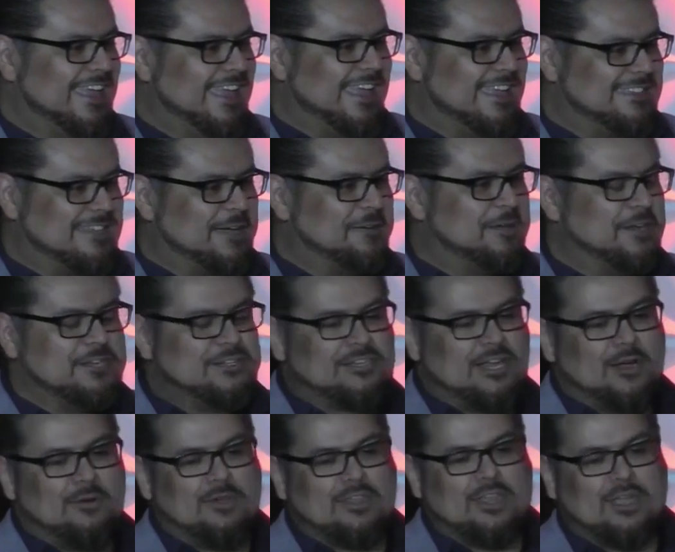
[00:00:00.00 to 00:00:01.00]
as I'm going to
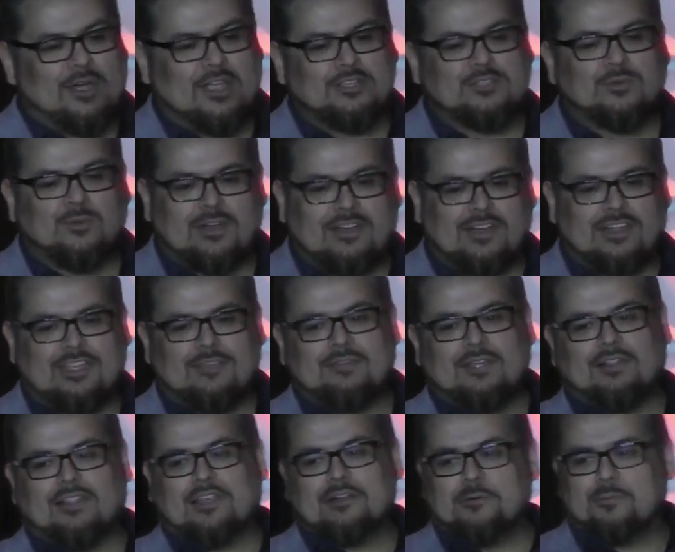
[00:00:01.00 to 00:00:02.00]
share with you. I just wanted to give
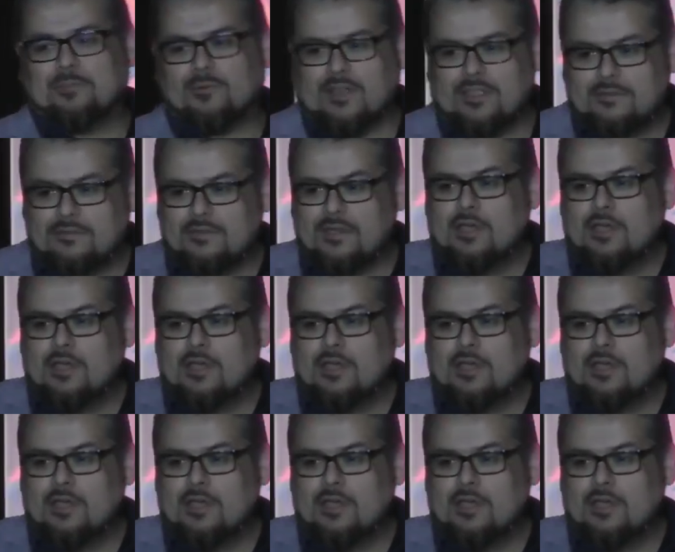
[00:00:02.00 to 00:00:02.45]
you a little brief